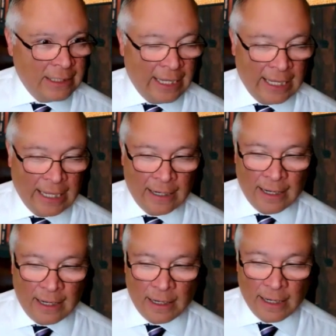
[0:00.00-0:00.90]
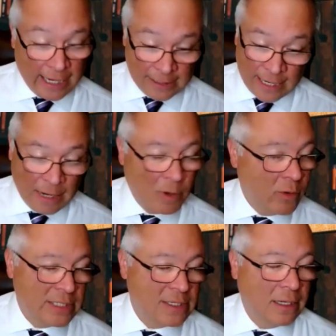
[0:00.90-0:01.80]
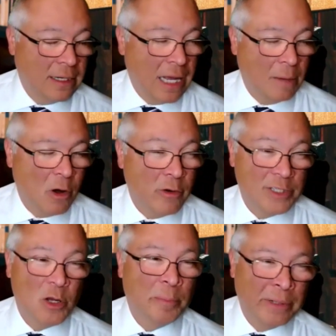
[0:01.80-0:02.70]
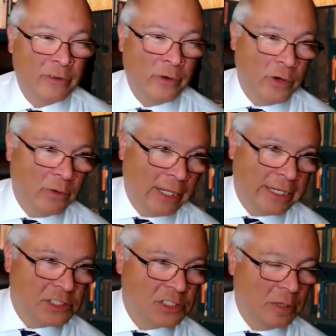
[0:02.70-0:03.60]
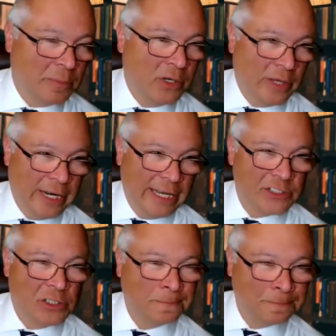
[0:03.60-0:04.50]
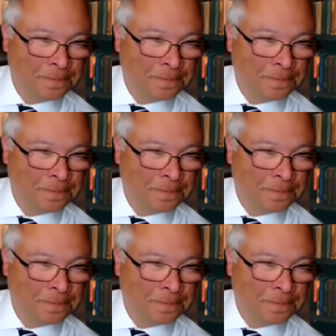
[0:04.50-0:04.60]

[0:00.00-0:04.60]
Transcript: And uh, like I said, I'm always, uh, I'm always open for a new relationship, a new connection.